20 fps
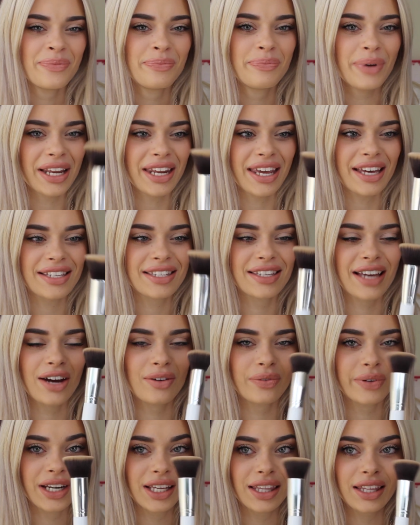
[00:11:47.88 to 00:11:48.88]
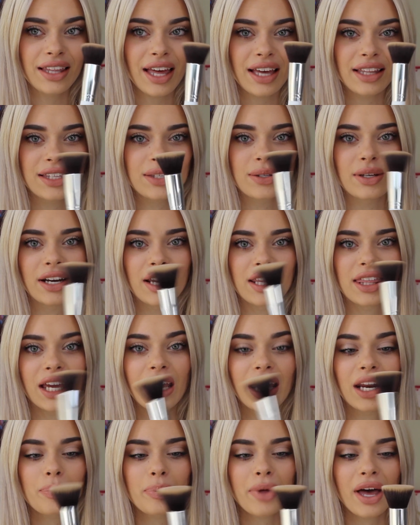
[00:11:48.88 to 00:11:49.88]
But yes, I really like this one. I
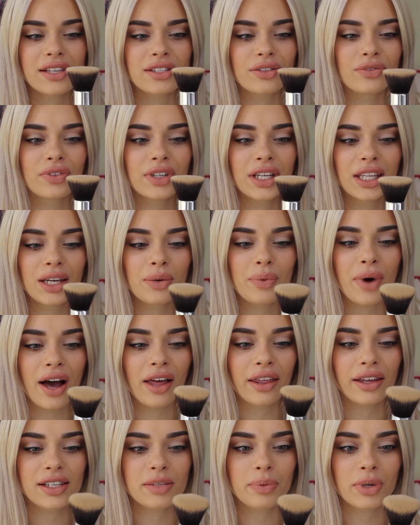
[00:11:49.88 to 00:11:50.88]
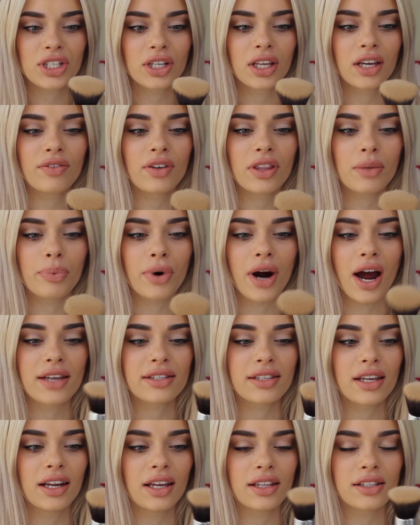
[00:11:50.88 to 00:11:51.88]
think it applies really well, especially for the
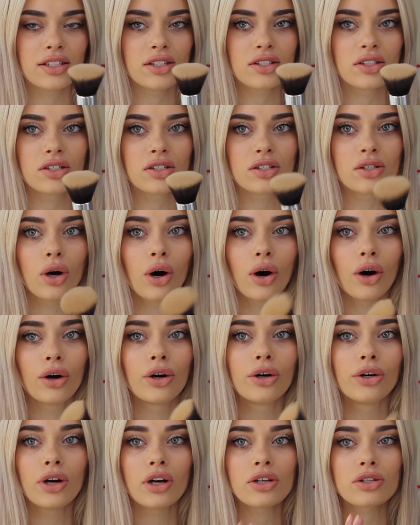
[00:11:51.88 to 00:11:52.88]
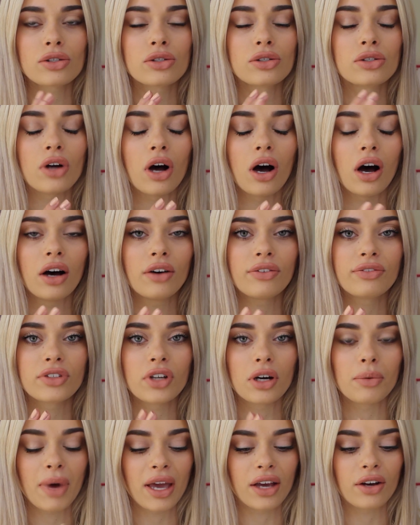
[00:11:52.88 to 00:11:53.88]
price, and it's so soft,
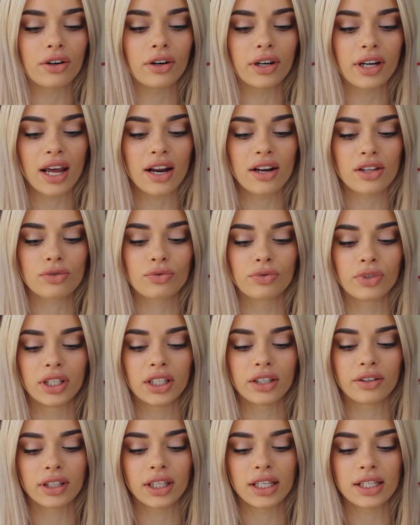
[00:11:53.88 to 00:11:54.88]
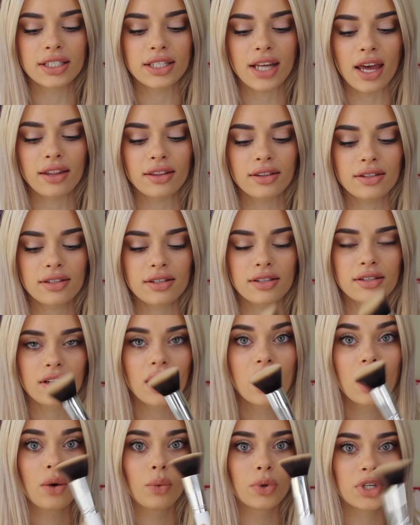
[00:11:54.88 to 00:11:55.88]
oh my god, and it's really, really dense,
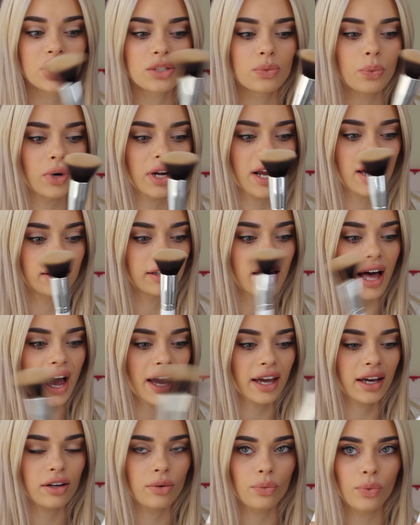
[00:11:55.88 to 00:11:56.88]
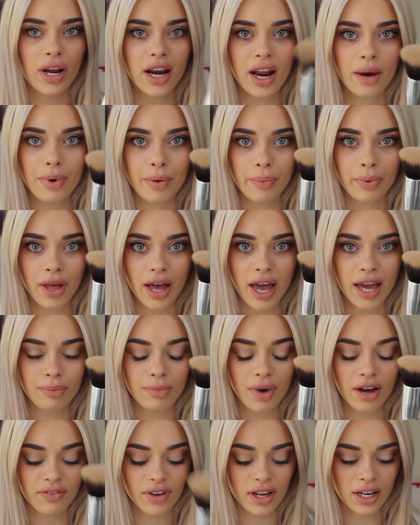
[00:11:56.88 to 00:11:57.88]
which is what I like when I'm applying
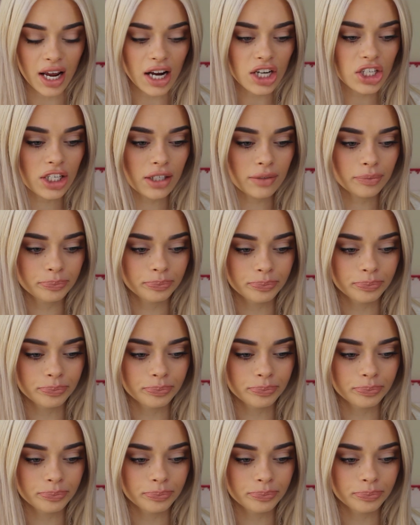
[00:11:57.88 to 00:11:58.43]
my foundation.